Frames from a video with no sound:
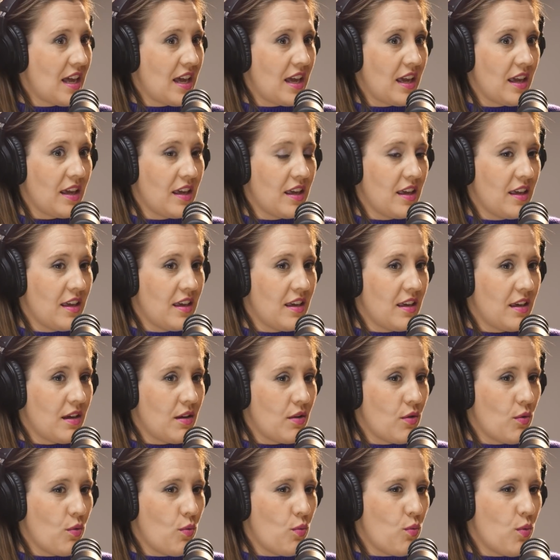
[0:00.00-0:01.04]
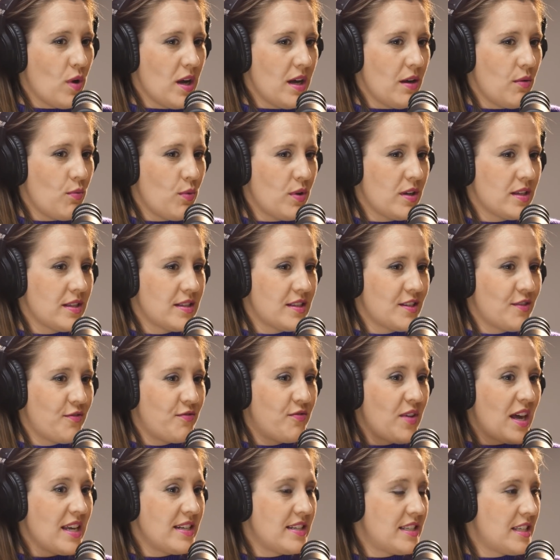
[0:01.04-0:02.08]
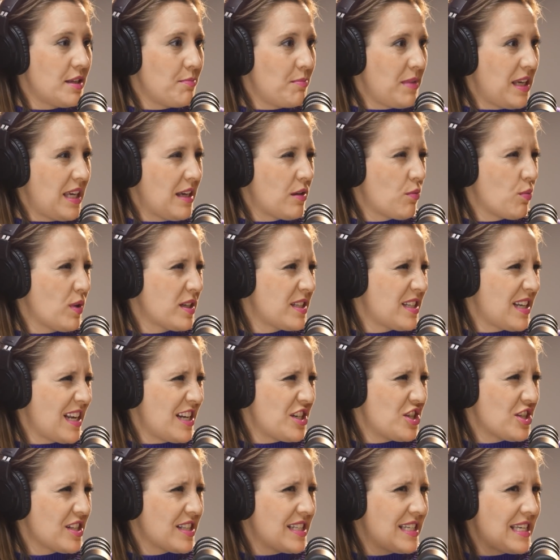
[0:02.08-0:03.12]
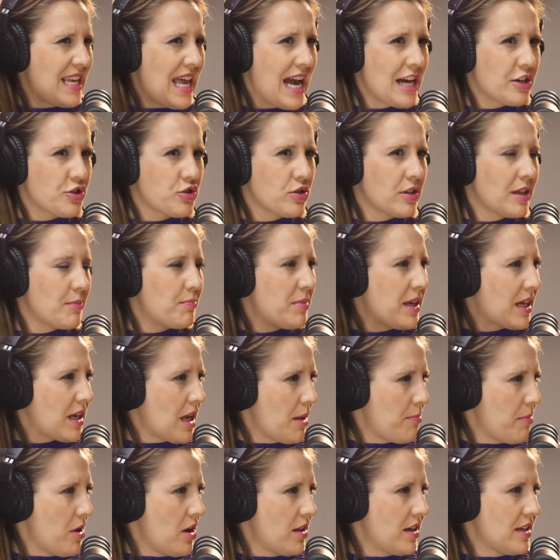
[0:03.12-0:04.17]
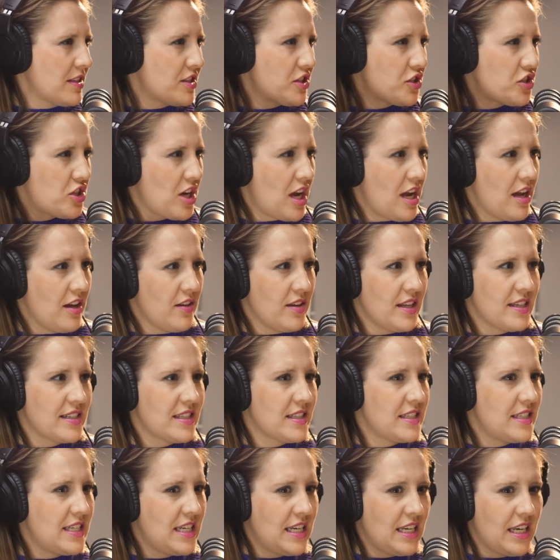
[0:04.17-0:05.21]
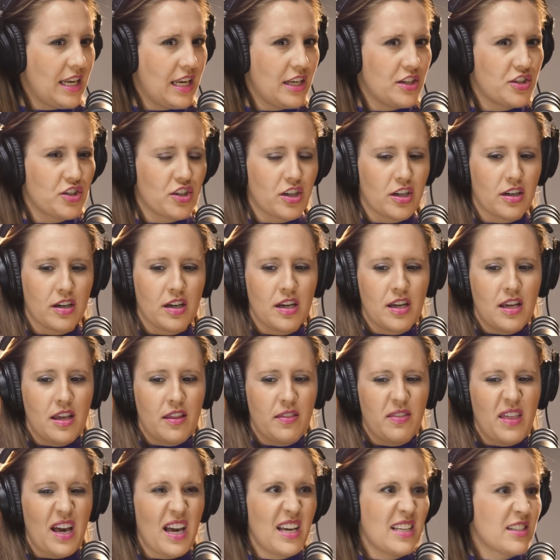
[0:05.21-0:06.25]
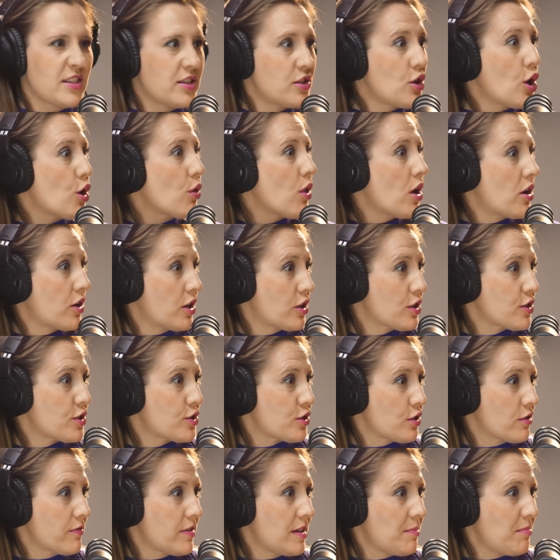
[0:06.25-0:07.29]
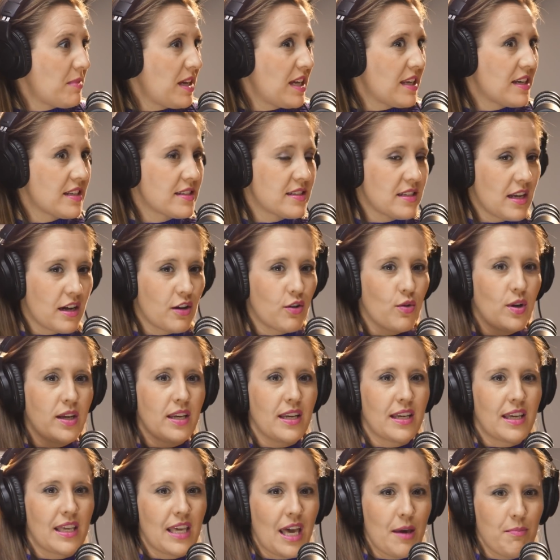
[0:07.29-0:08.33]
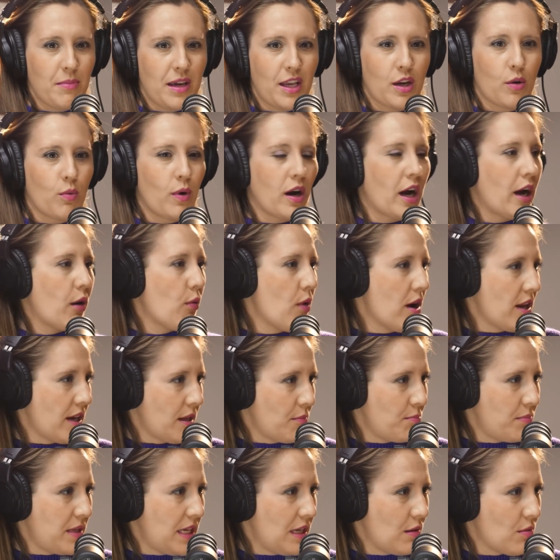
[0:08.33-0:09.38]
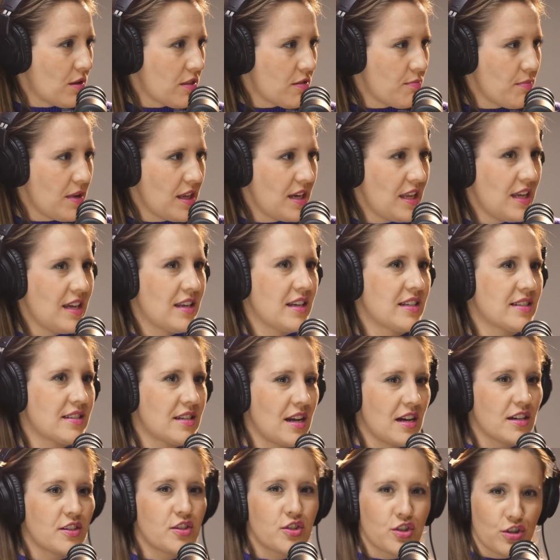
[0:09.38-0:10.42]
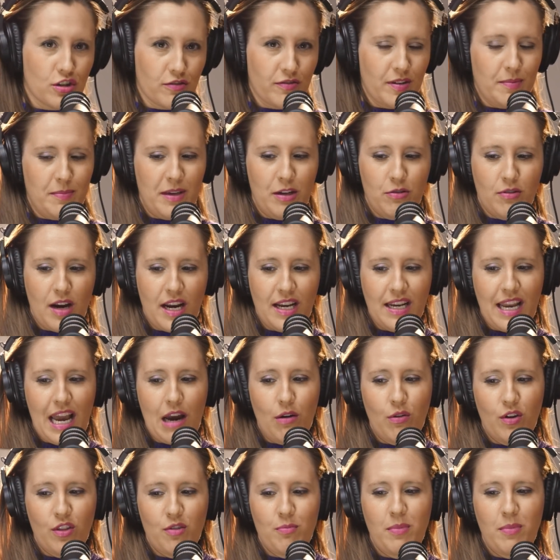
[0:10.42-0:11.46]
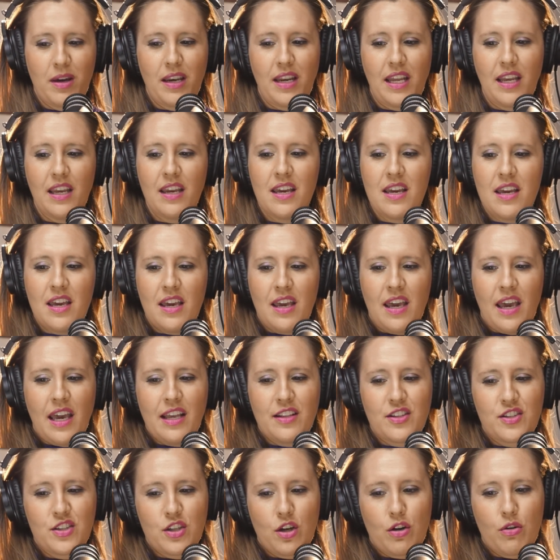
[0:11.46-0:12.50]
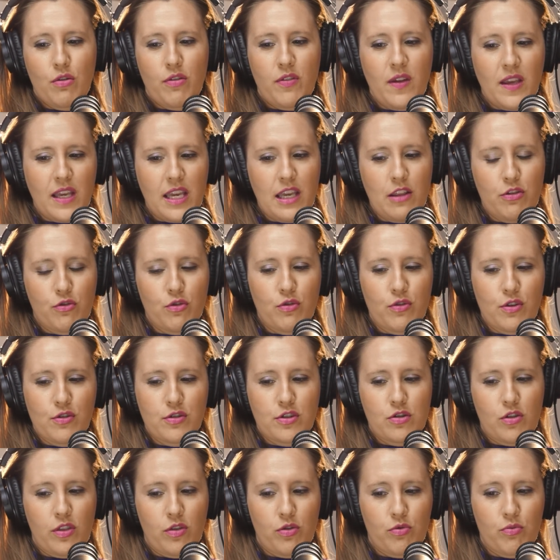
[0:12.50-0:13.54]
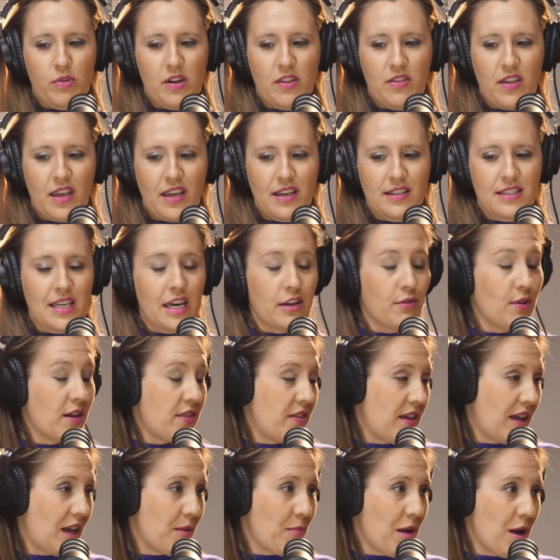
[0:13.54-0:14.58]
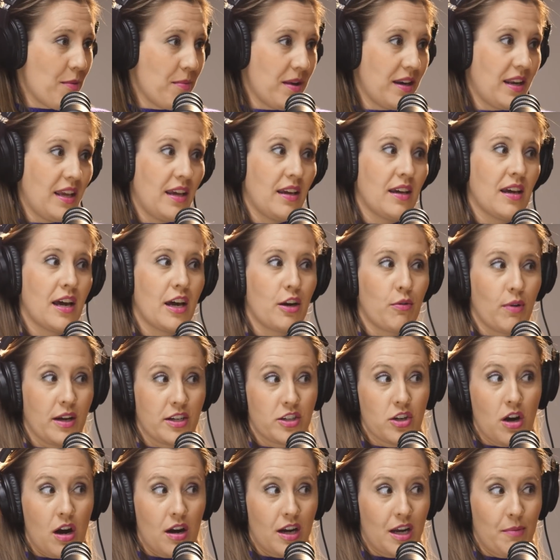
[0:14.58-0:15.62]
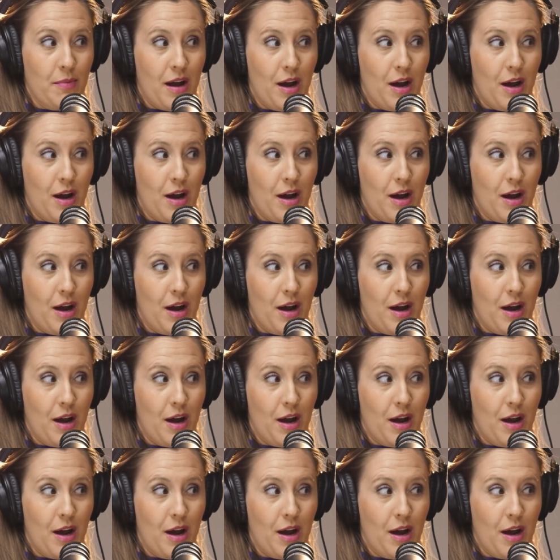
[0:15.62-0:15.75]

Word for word: say, what was fed to me and what did I just naturally pick up on as a child, as a teenager that is no longer serving me and it's not going to get me to where I want to be with money and it's not serving me right now with money. And so thinking through those three things, how do I think about money? How do I talk